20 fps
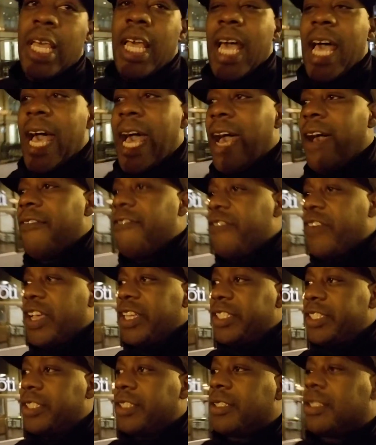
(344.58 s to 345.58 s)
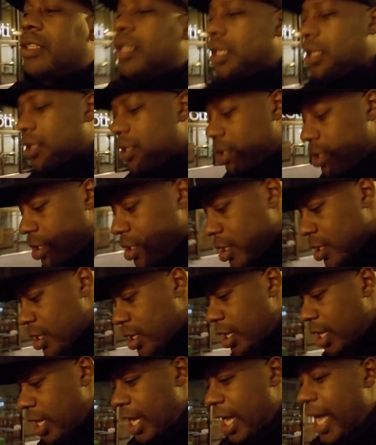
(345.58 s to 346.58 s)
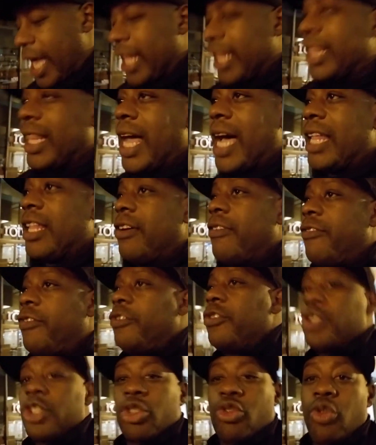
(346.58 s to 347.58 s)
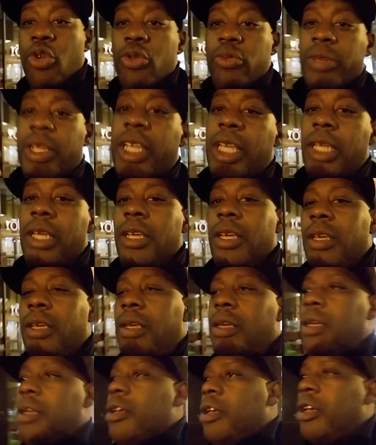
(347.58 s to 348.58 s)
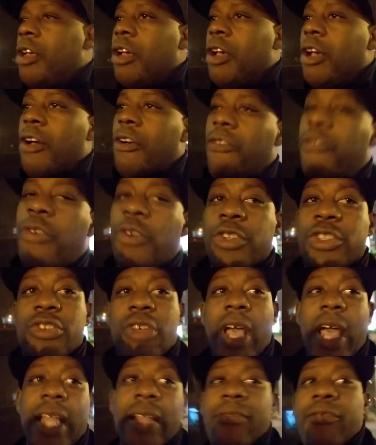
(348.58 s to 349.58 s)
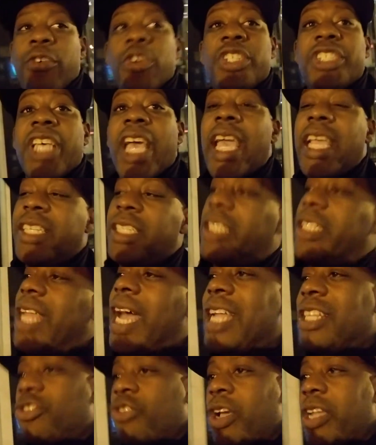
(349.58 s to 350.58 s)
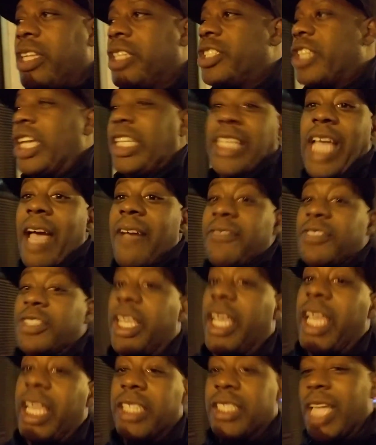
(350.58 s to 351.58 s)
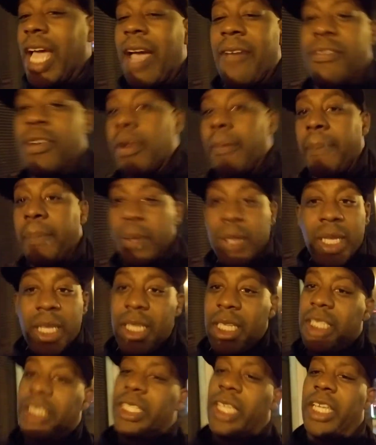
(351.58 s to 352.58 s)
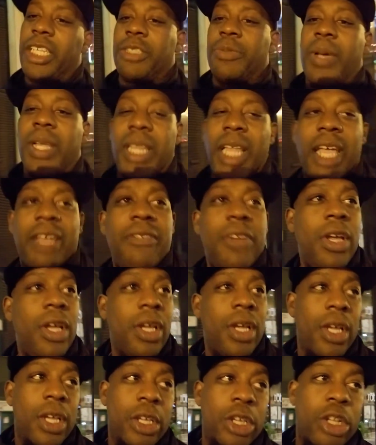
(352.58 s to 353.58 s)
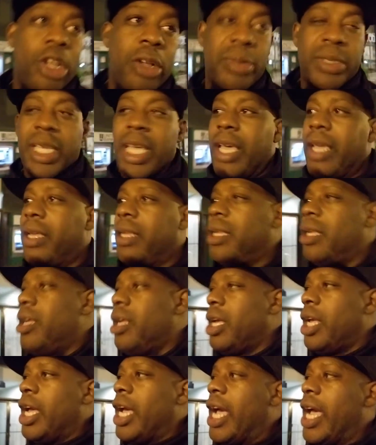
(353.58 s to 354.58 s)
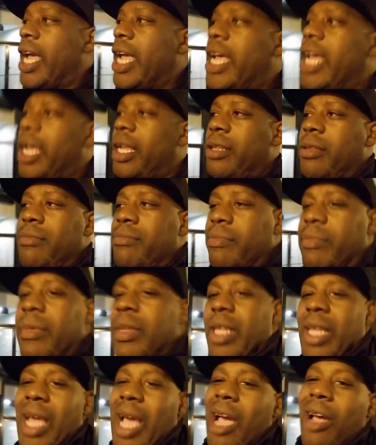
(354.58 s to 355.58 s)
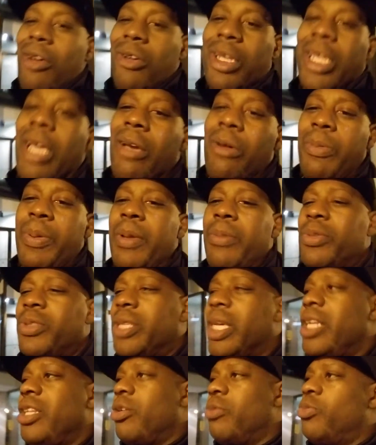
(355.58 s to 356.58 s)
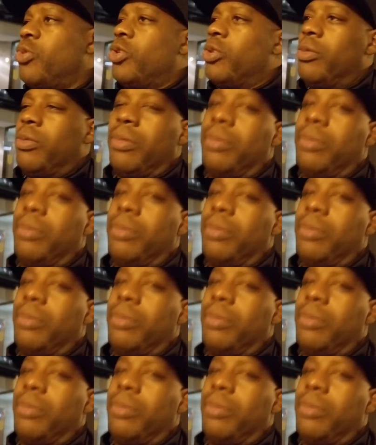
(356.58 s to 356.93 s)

I have faced a lot of scrutiny for changing, not trying to change. I have changed. I have completely changed my life. You know what I'm saying? And I don't care what people say no more.